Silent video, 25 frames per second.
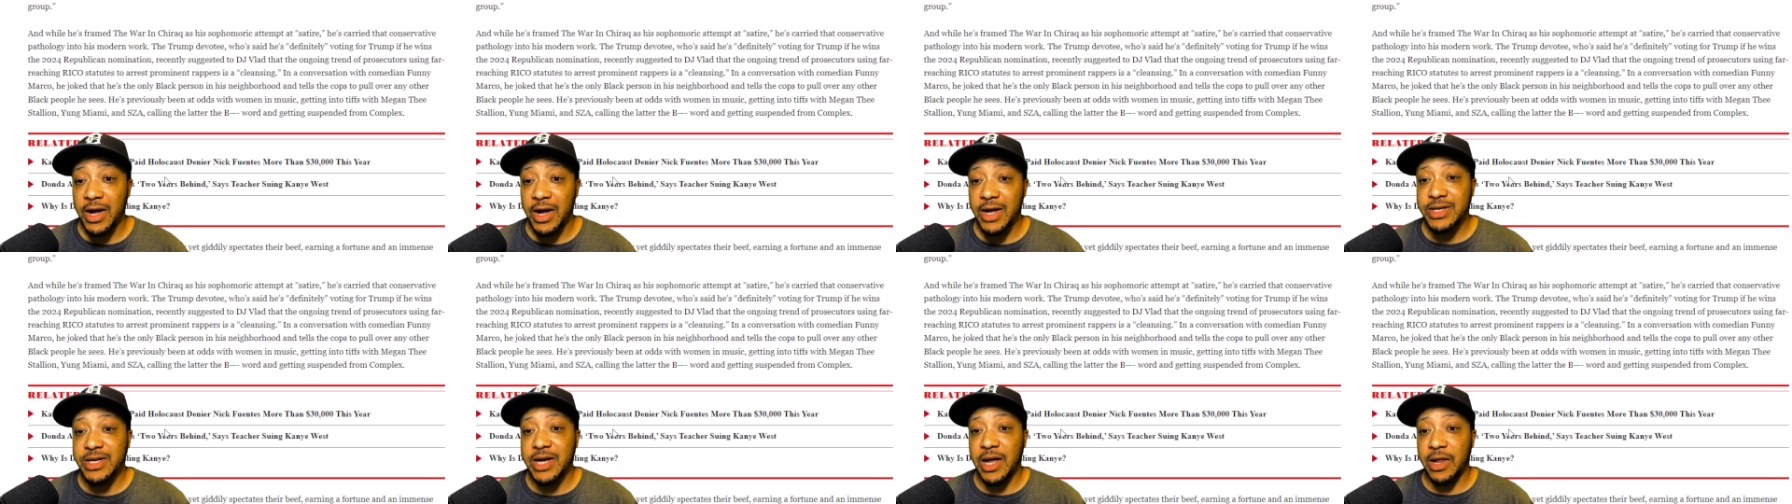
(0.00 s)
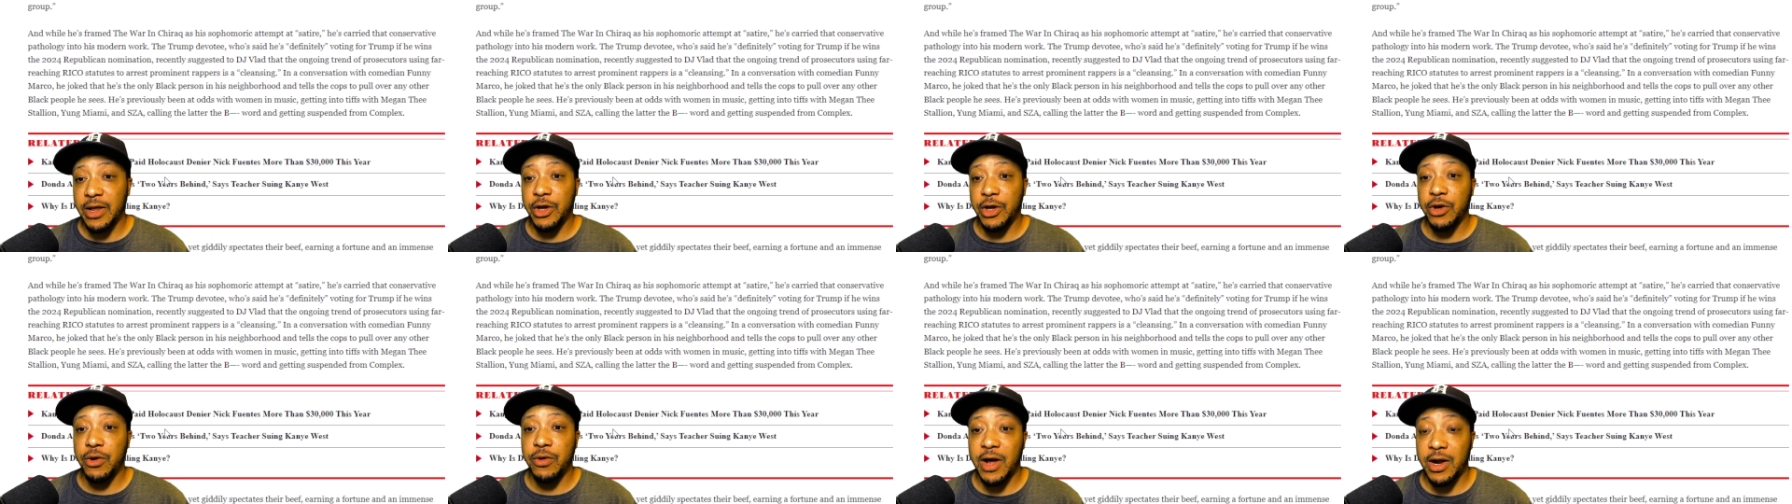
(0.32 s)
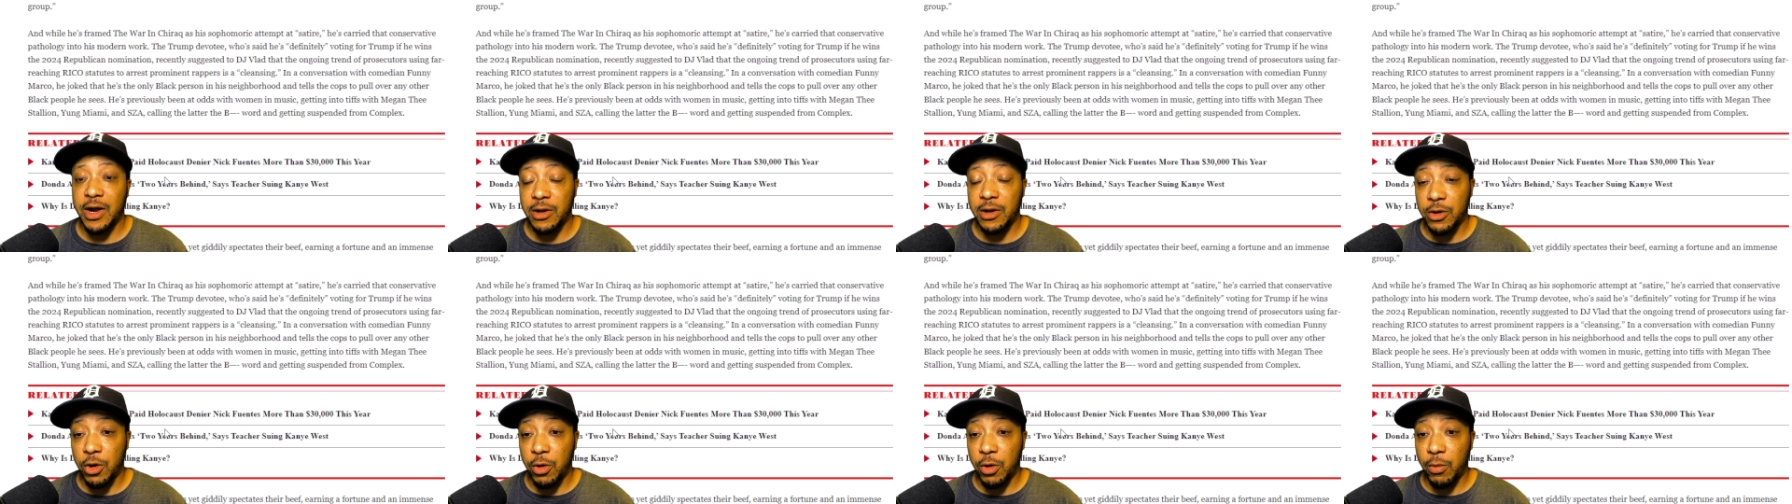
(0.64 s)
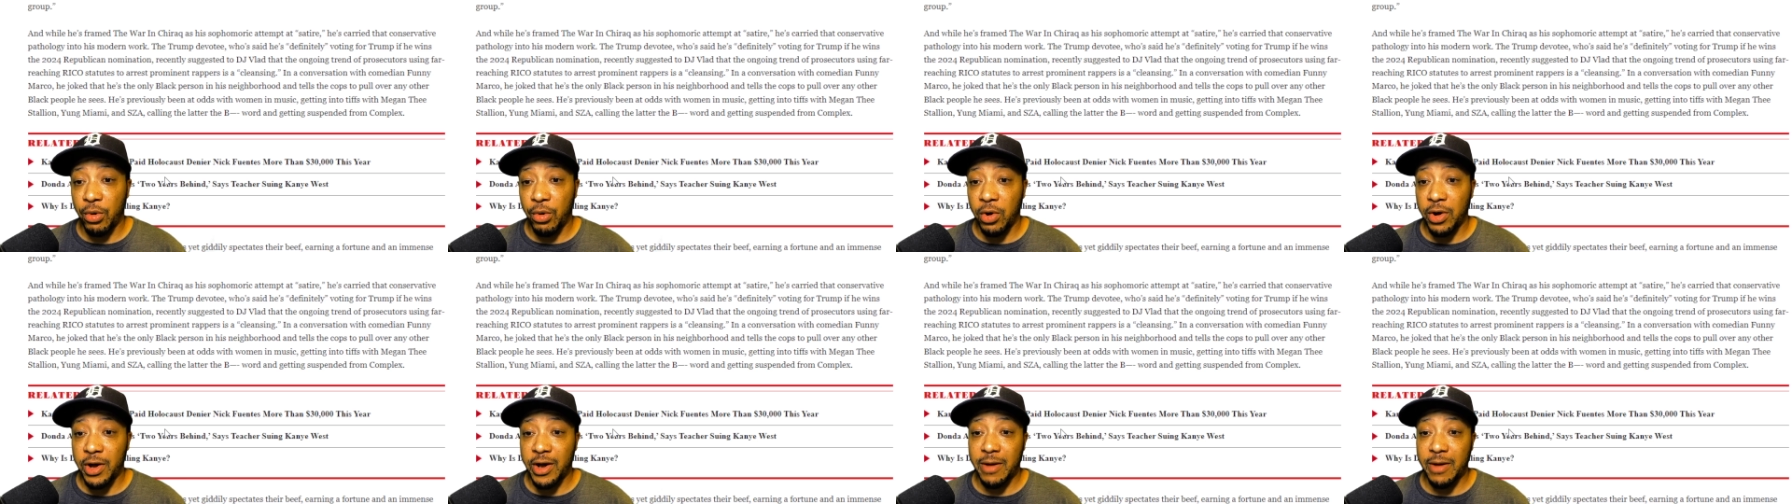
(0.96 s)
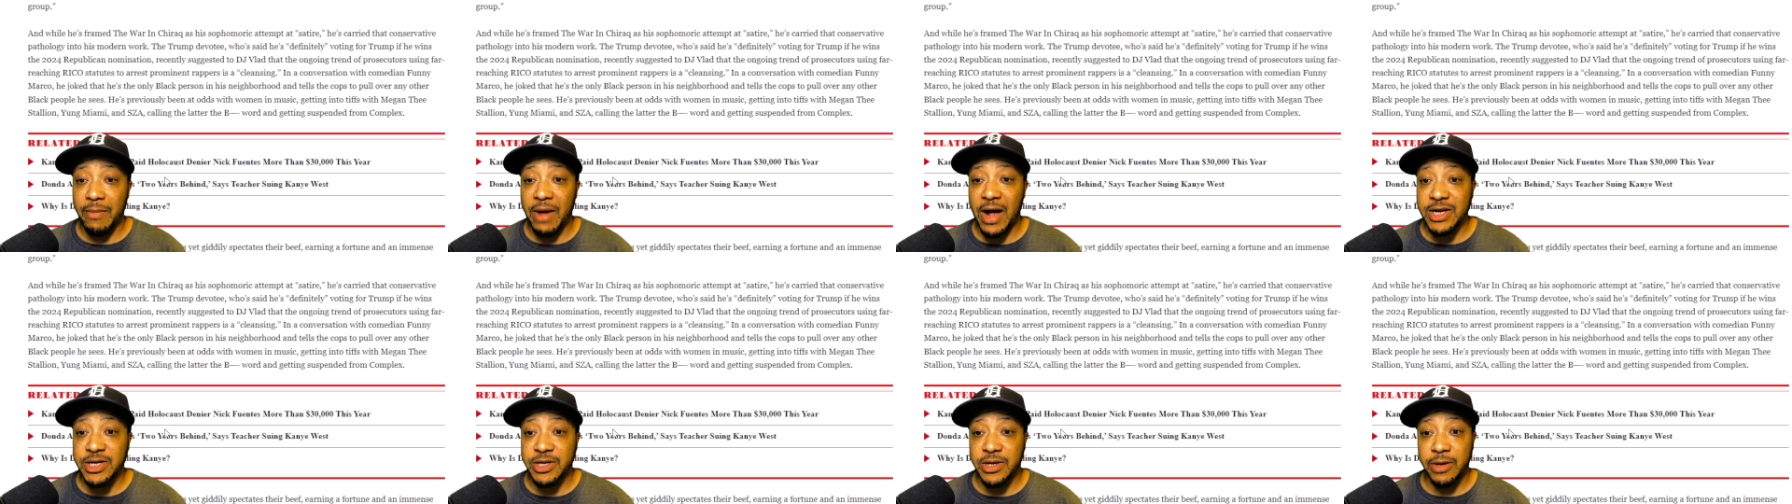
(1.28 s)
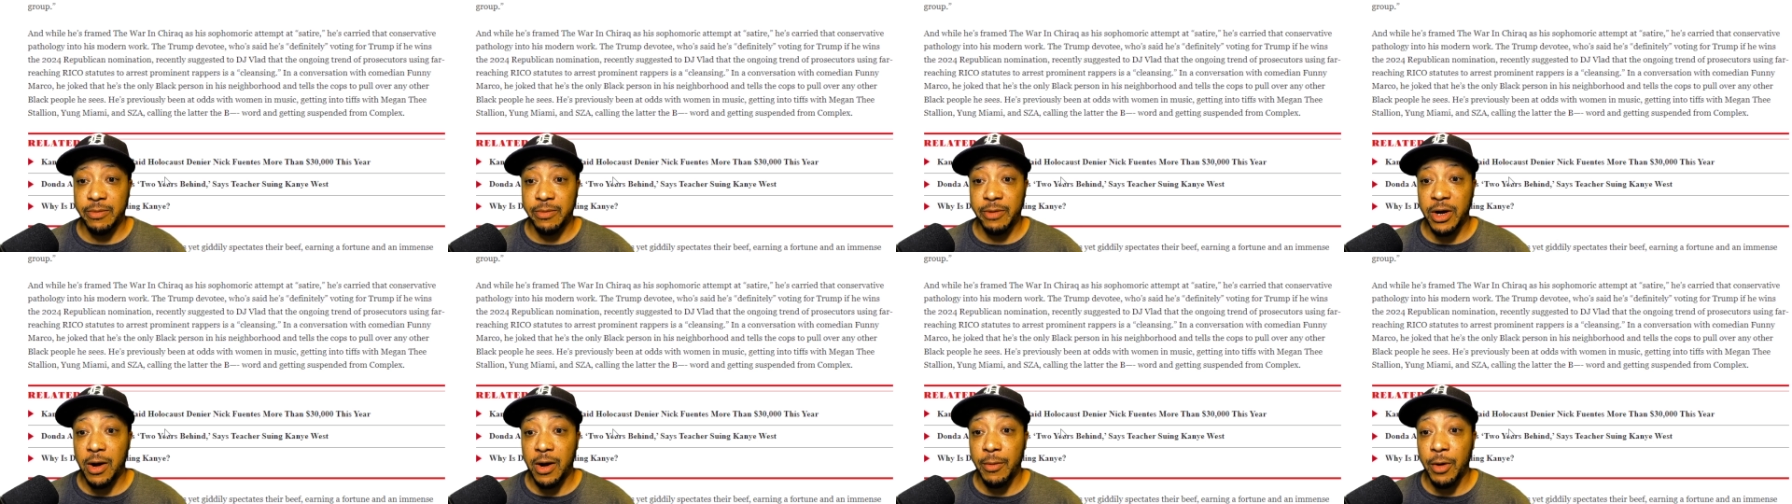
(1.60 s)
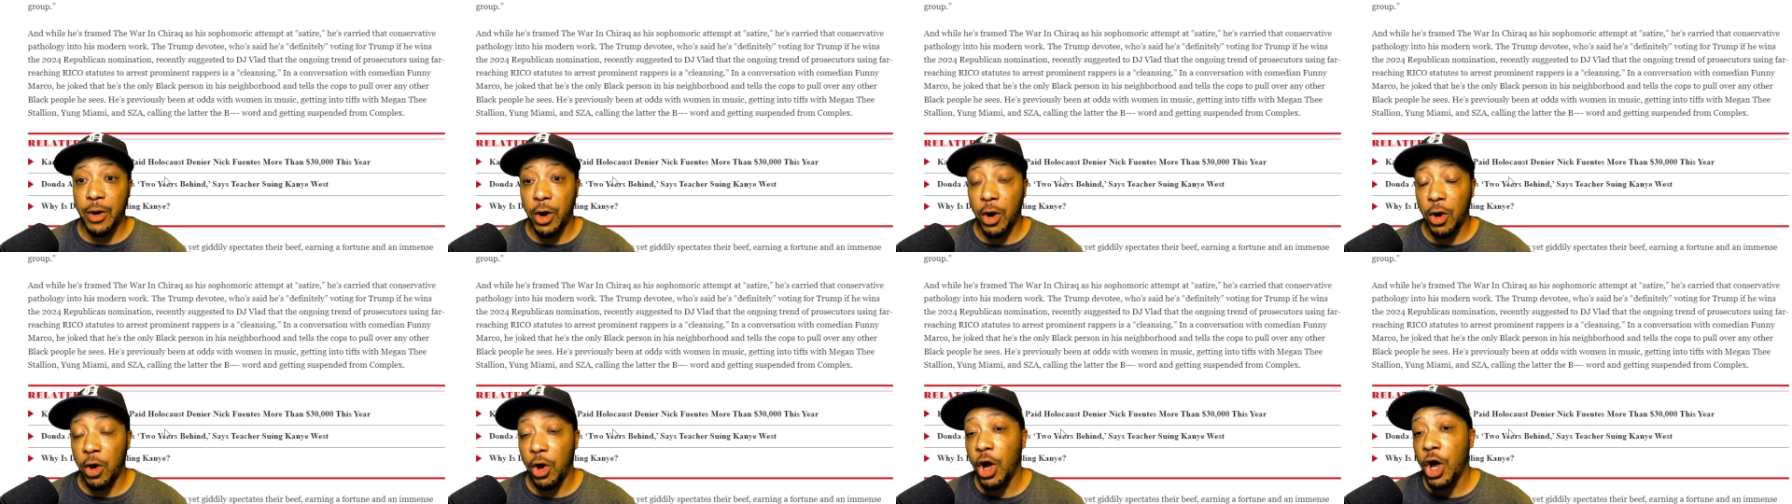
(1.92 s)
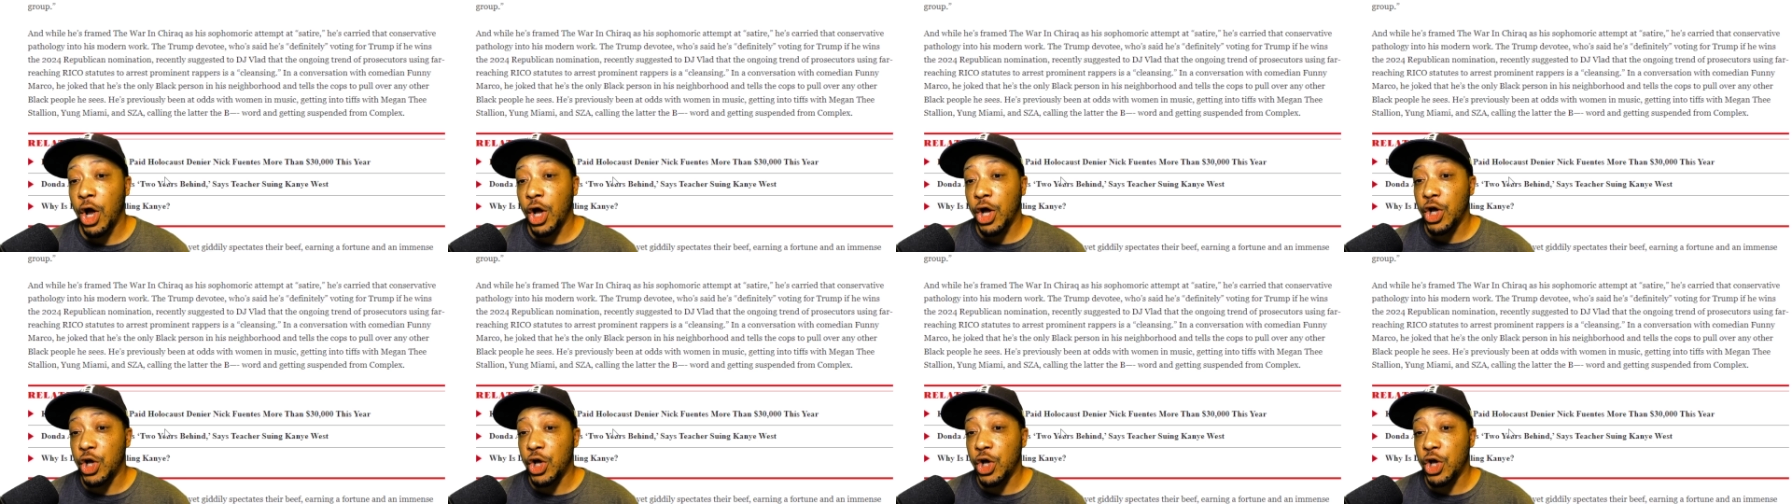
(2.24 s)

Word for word: telling you that a little boy can magically become a girl.